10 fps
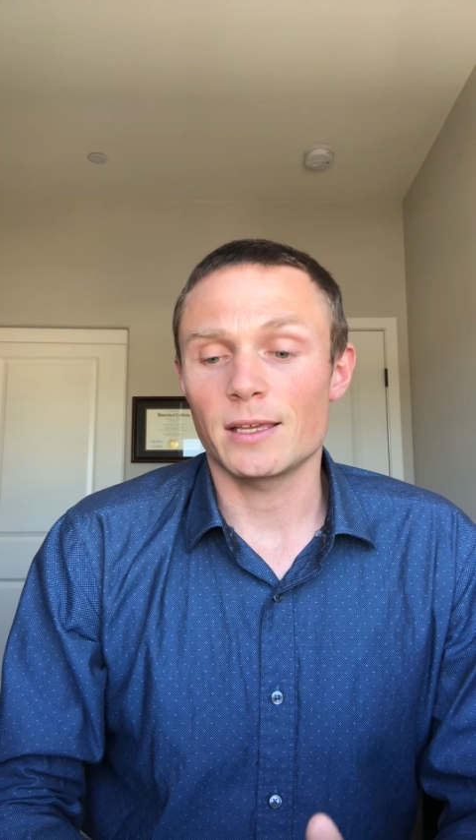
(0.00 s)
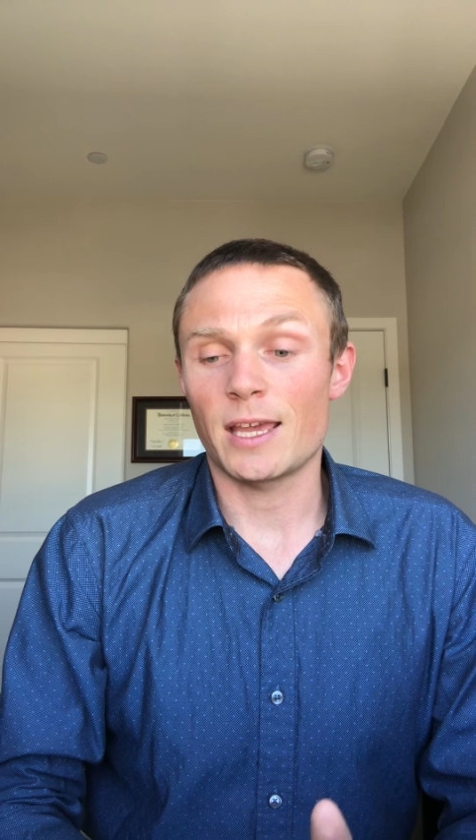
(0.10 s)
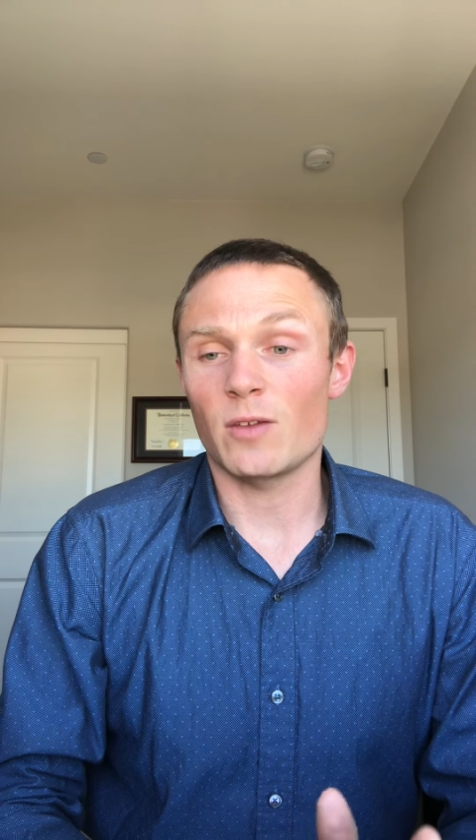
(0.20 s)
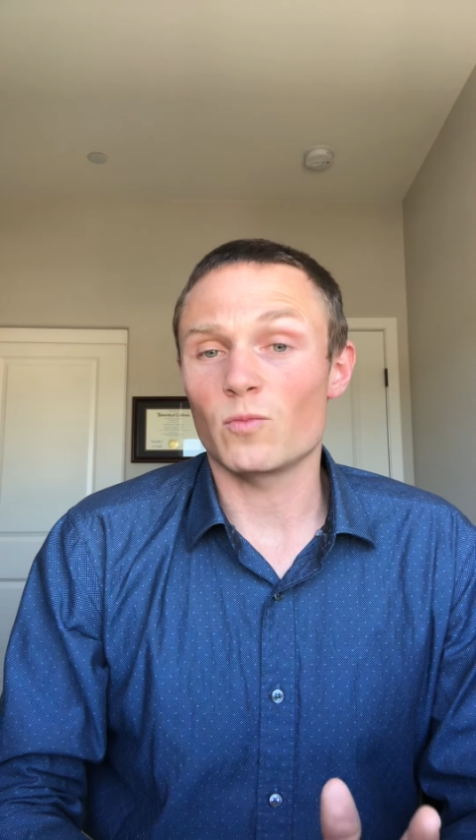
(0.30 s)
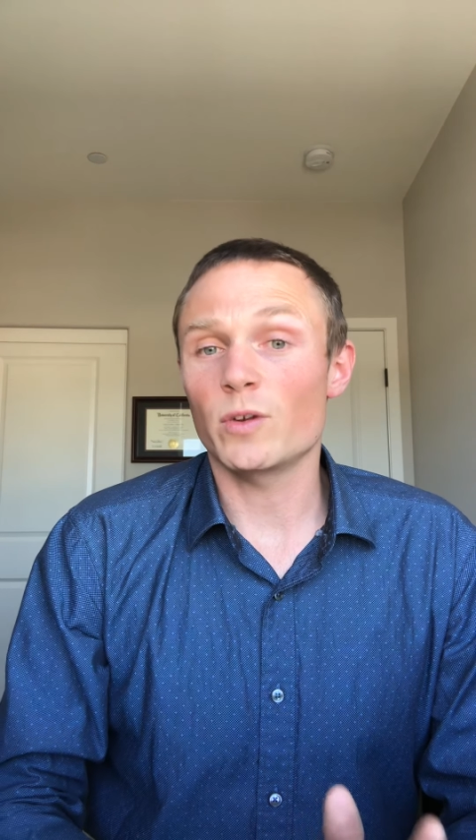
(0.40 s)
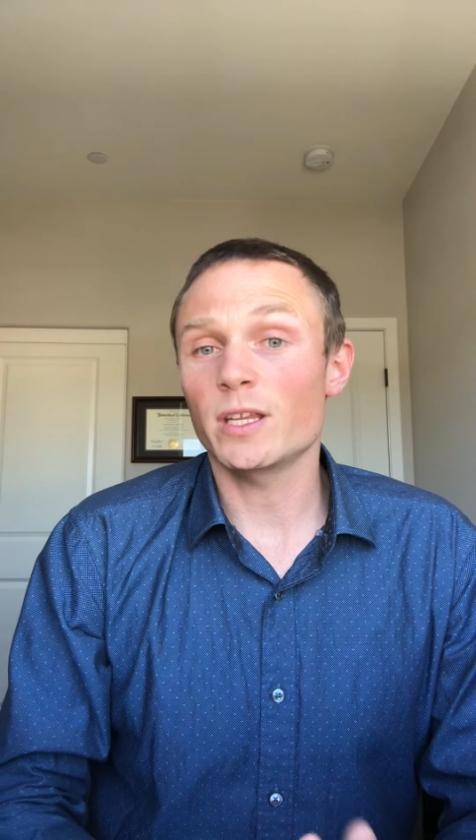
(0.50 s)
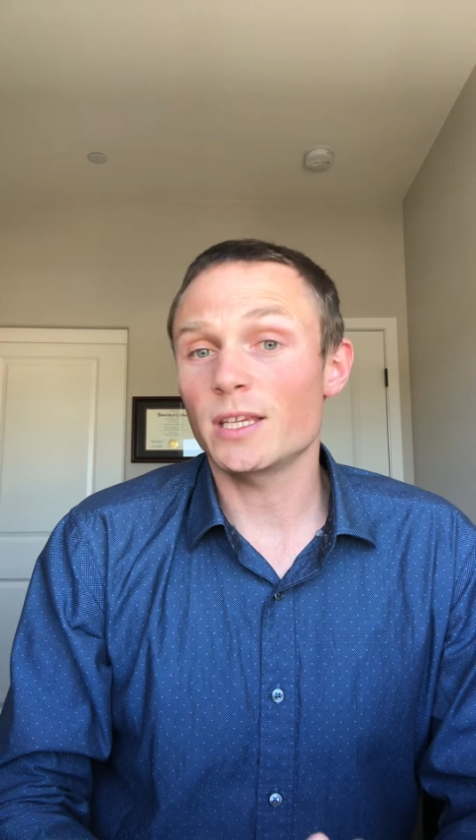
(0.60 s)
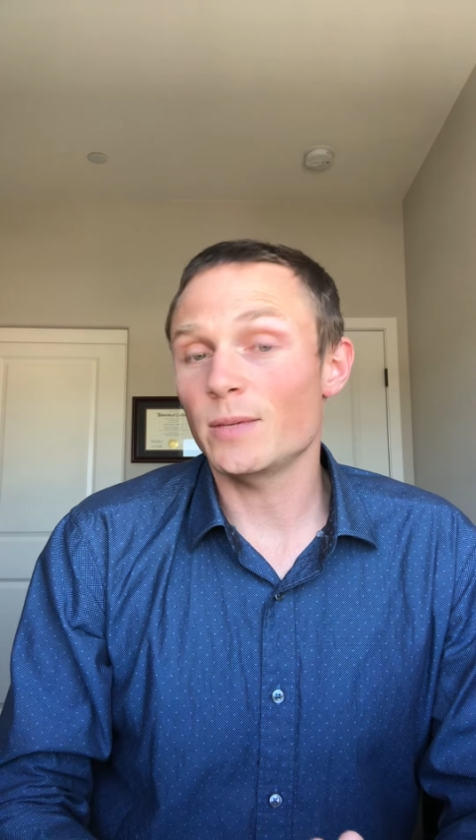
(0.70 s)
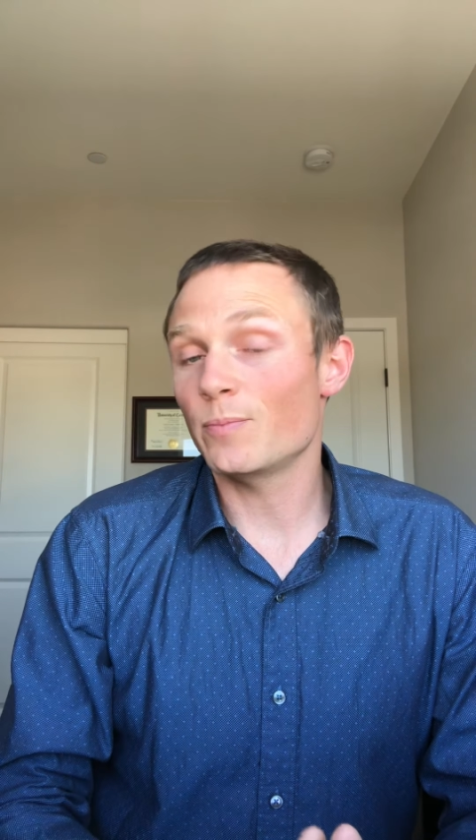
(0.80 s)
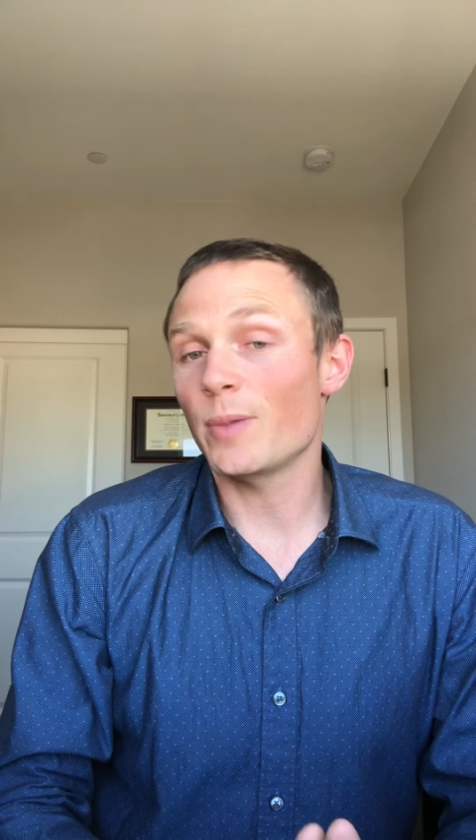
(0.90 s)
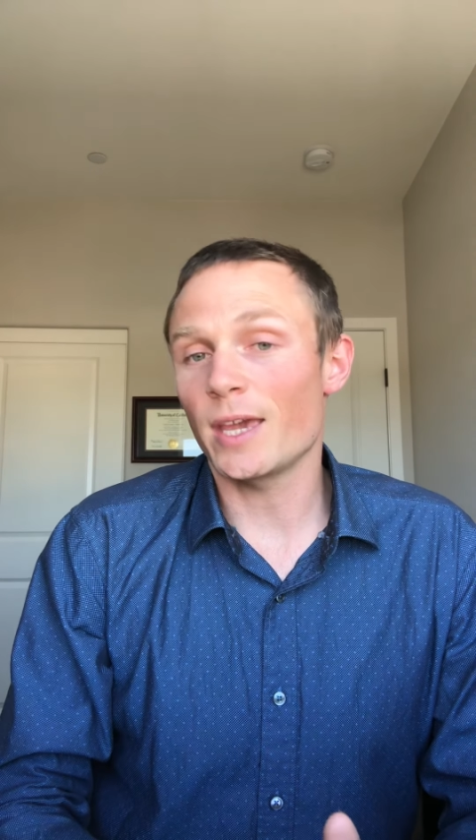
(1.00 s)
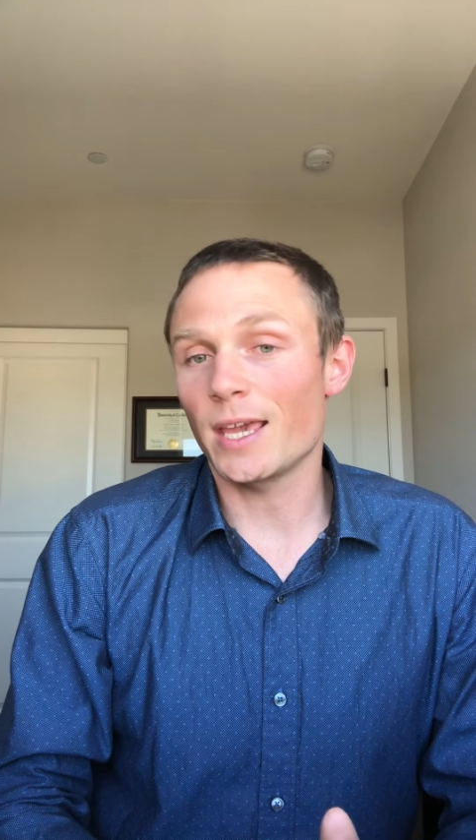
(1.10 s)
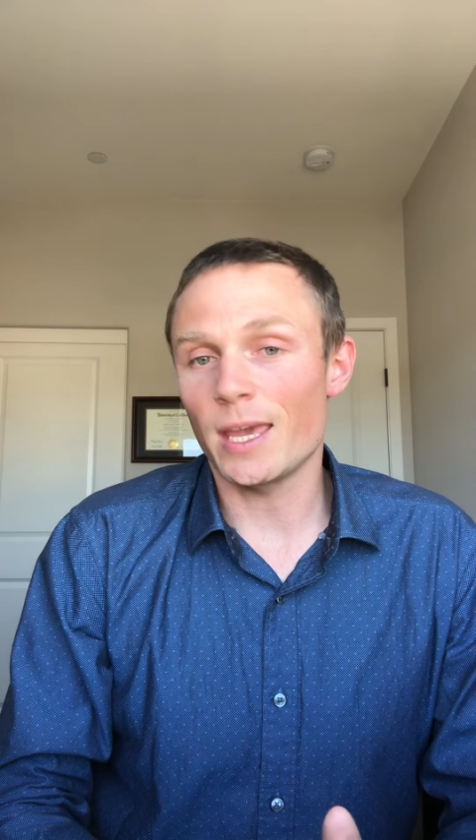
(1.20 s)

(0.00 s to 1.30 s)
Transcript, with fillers: a really big,